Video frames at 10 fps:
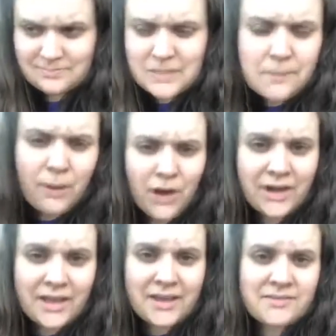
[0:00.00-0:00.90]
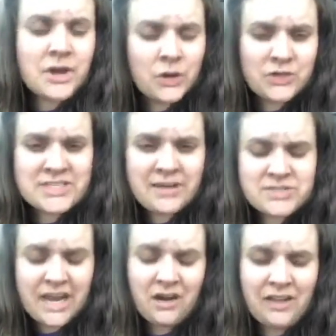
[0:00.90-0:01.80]
part of Girl Scouts
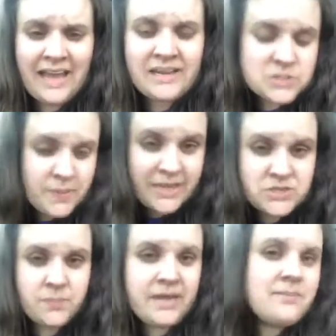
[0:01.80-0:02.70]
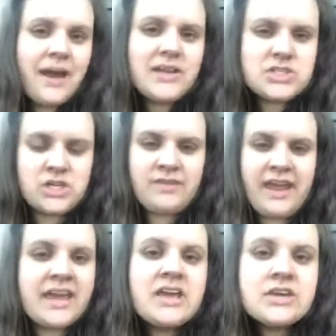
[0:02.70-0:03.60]
Carolina's Peaks to Piedmont,
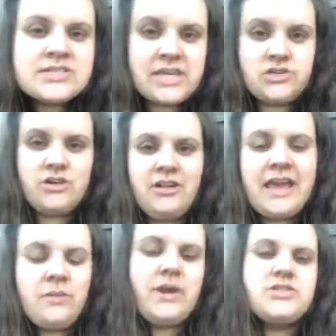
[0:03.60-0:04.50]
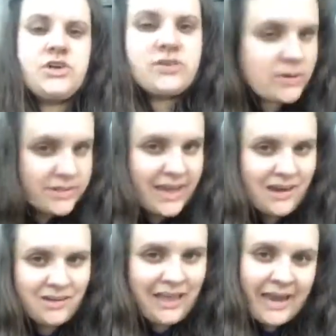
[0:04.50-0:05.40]
serving Central and Western North
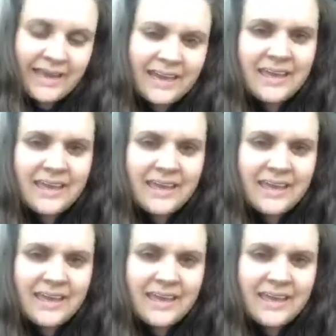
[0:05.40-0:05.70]
Carolina.